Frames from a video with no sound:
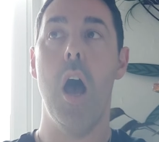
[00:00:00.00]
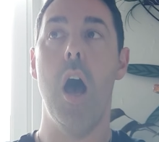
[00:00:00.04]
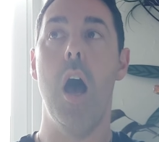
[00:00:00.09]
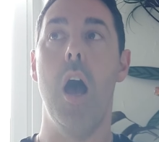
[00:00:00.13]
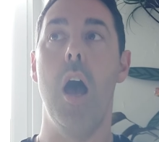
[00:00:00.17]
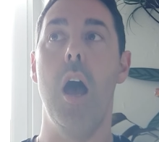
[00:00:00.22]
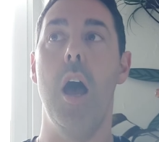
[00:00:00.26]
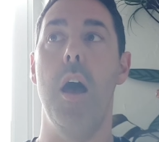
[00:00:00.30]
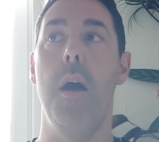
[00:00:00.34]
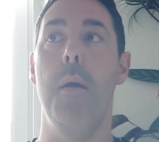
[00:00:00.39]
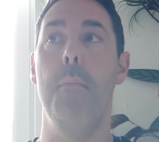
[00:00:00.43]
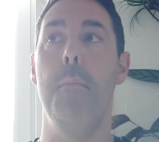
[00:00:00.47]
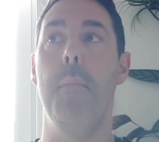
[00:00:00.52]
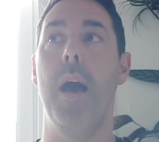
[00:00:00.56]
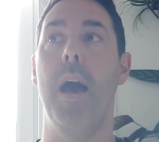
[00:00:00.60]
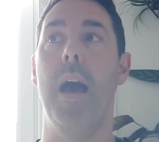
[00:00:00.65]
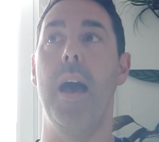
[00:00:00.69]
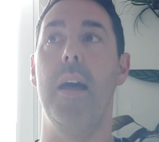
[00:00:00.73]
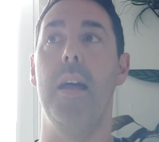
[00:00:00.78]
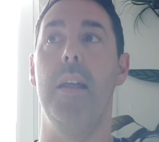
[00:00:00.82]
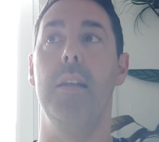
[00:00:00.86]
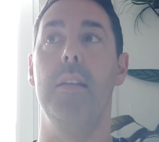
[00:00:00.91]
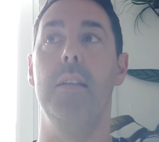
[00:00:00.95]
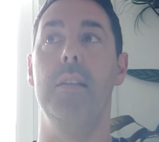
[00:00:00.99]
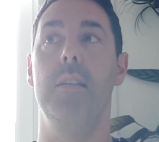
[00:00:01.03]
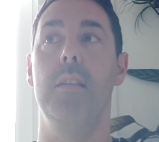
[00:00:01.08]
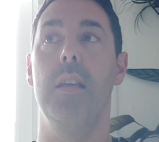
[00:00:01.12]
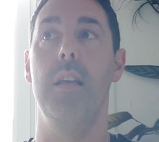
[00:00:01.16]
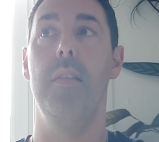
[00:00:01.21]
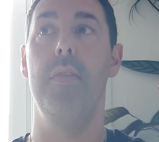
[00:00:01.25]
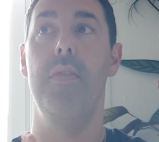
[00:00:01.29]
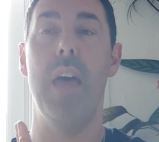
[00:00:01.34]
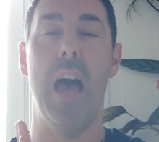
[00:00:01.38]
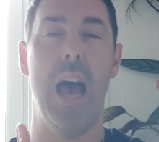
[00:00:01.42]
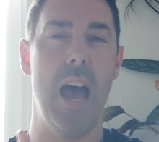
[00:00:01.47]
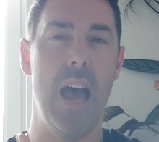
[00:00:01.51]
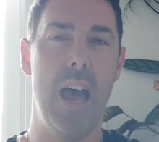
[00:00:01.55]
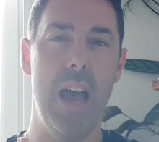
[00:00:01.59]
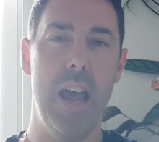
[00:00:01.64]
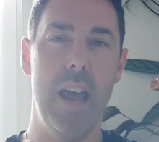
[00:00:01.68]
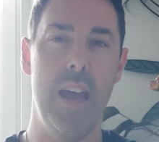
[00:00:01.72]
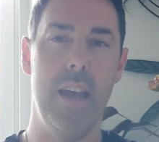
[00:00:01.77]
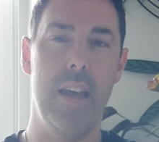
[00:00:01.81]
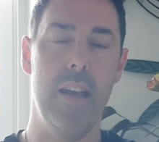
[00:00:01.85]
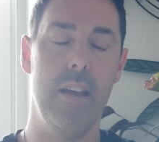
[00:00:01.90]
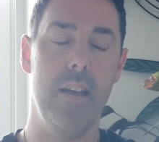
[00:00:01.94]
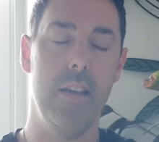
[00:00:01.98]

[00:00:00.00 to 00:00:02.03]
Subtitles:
And that